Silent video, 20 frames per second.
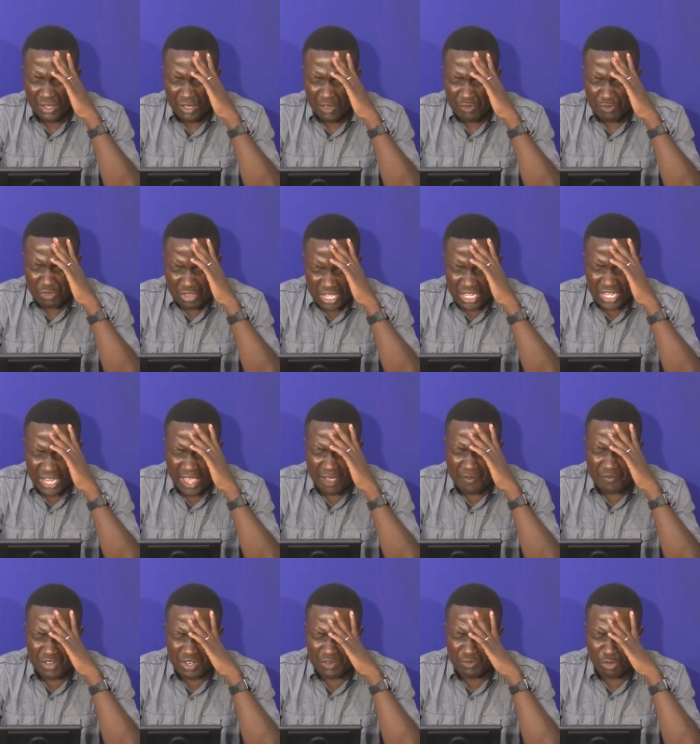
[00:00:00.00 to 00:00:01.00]
fill
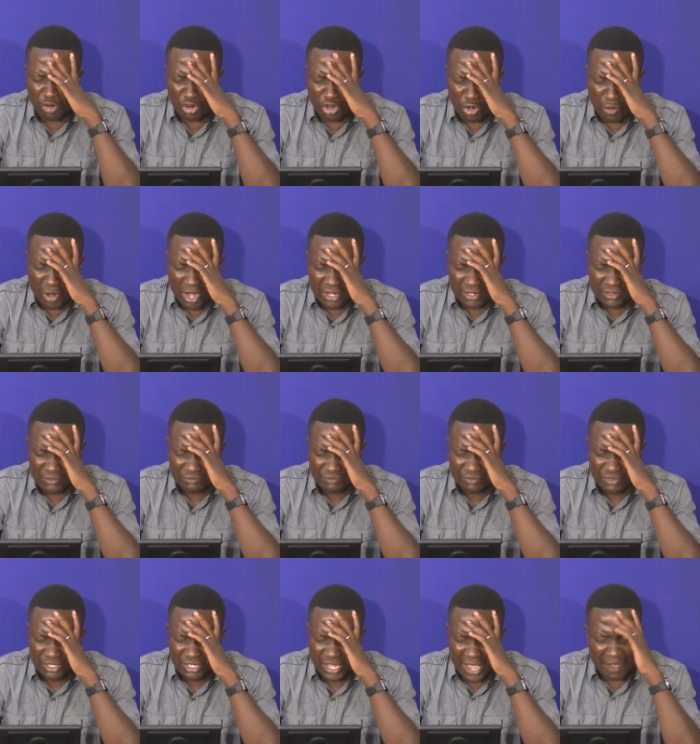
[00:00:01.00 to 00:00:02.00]
every follower,
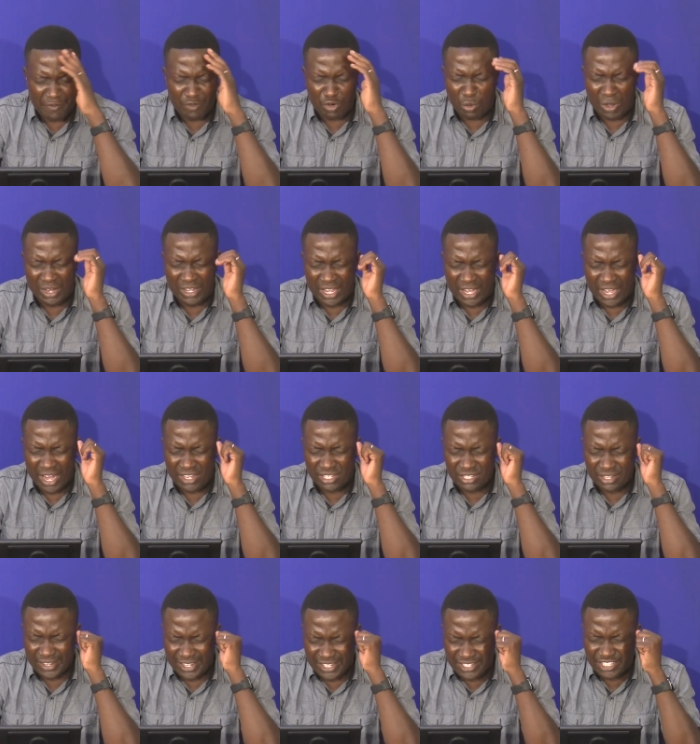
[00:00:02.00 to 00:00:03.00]
everyone that
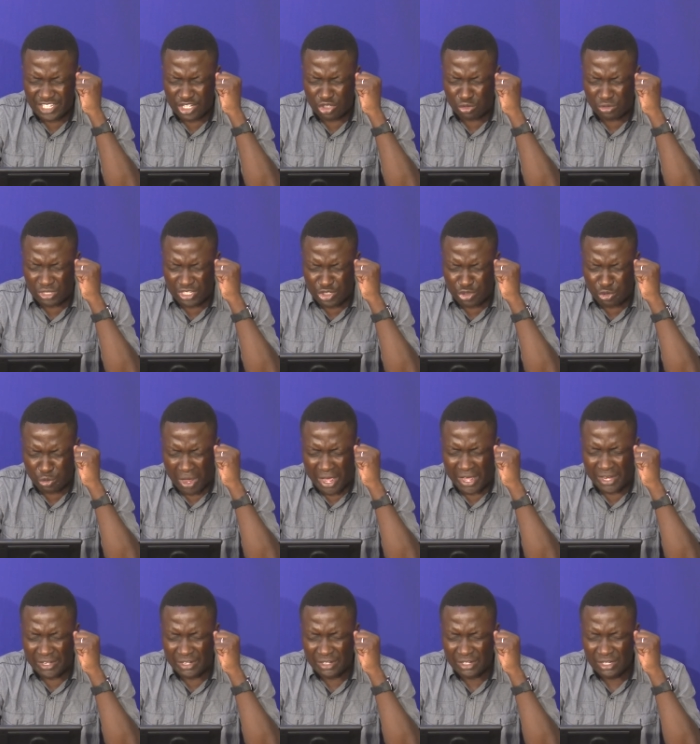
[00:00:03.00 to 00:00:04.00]
has listened to this
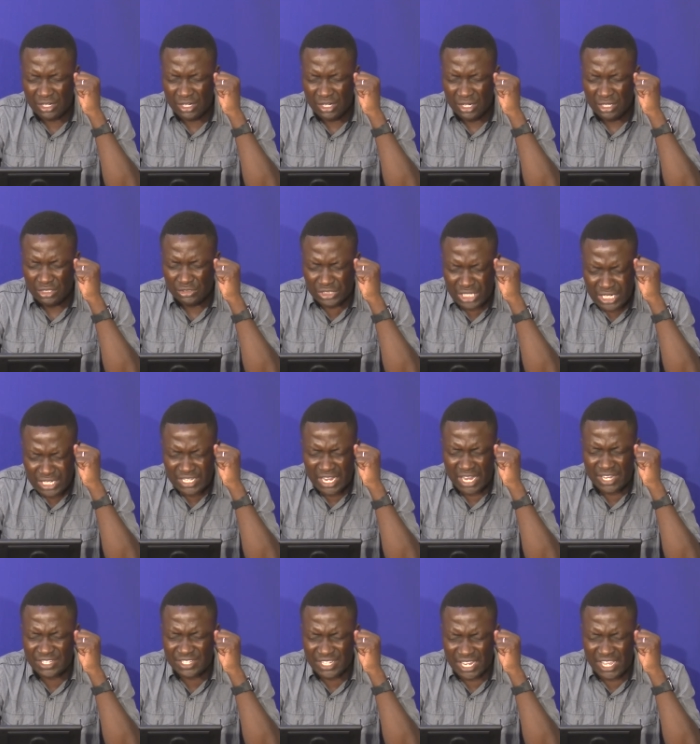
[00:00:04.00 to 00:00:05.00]
word.
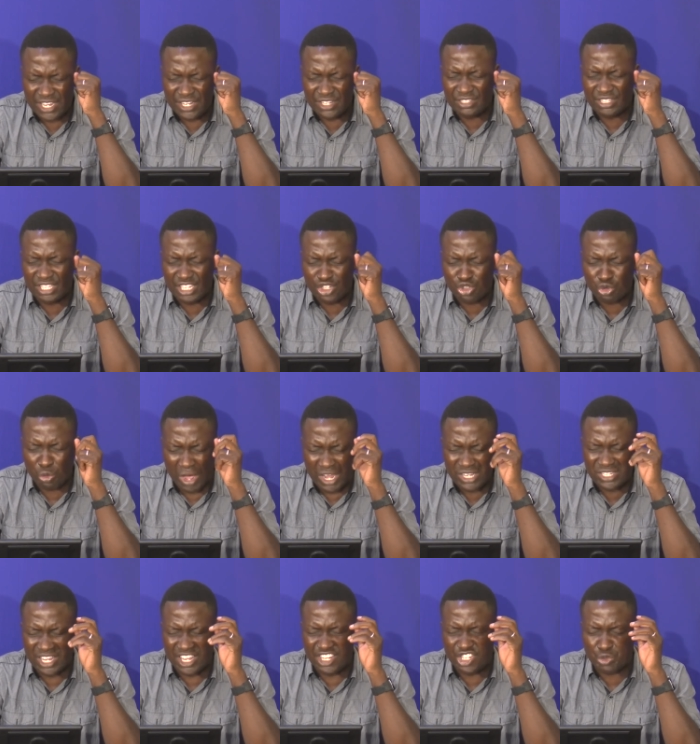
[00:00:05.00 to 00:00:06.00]
Jesus said, These
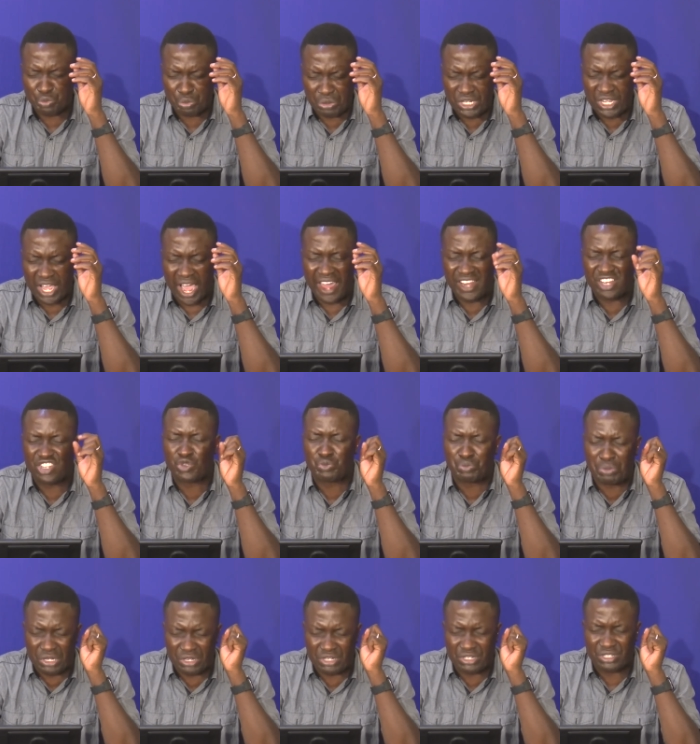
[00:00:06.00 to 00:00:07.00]
words I speak are
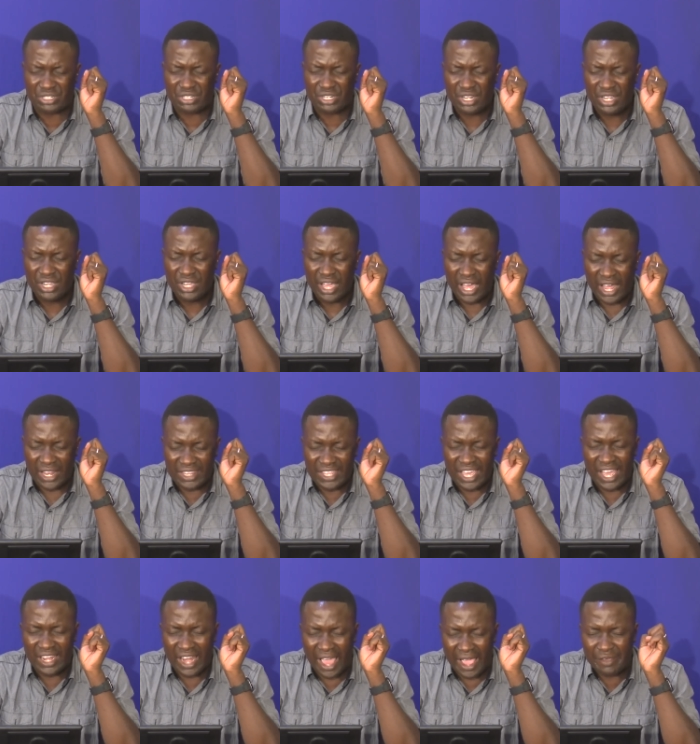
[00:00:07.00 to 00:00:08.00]
spirit and
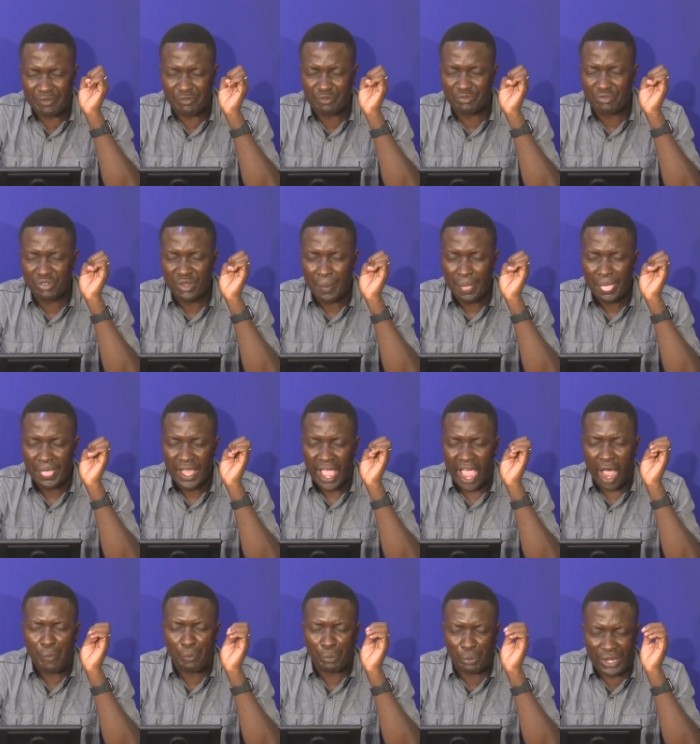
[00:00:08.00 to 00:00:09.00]
their life.
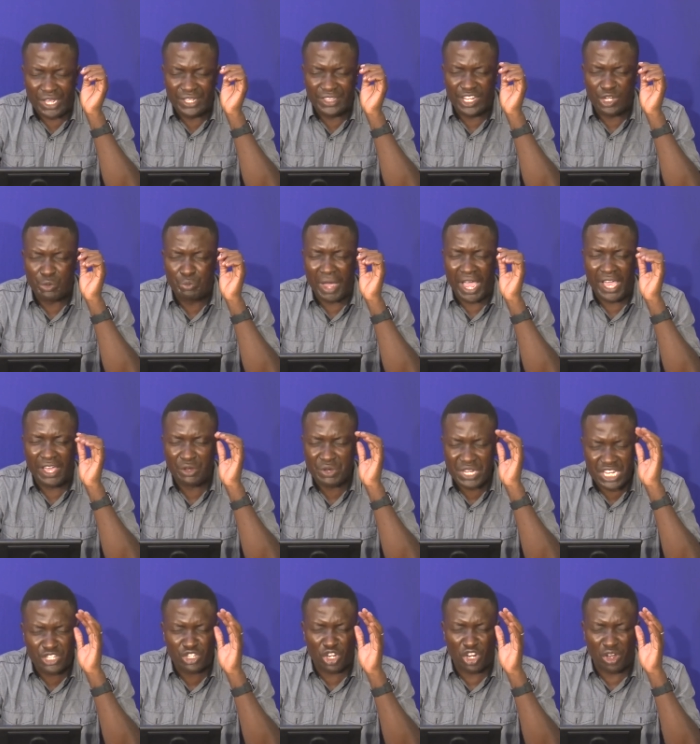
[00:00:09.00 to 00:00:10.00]
I pray that by
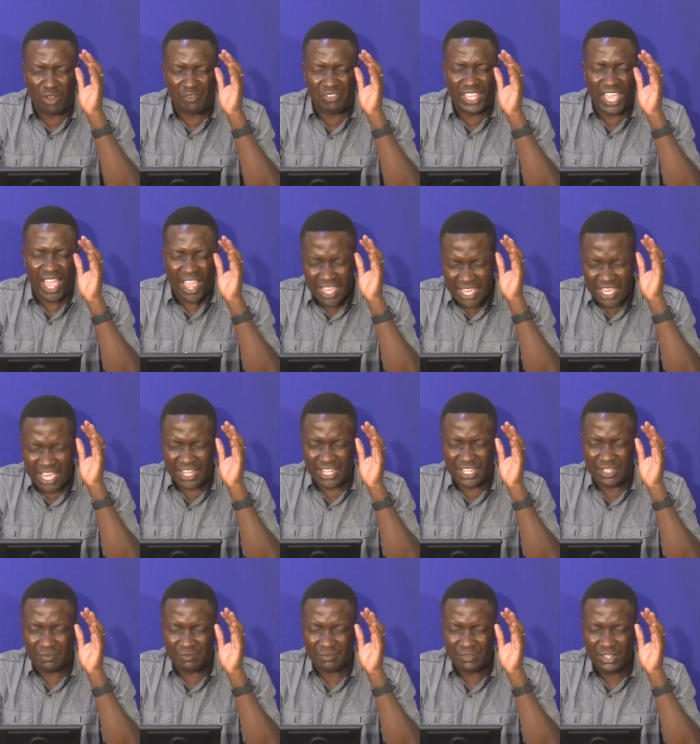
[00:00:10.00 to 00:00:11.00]
reason of their
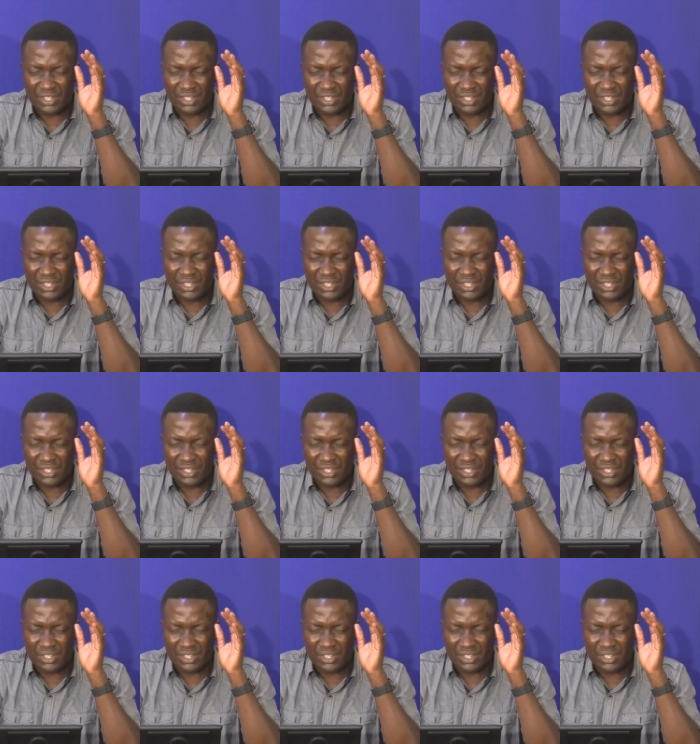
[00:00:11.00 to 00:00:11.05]
hearing,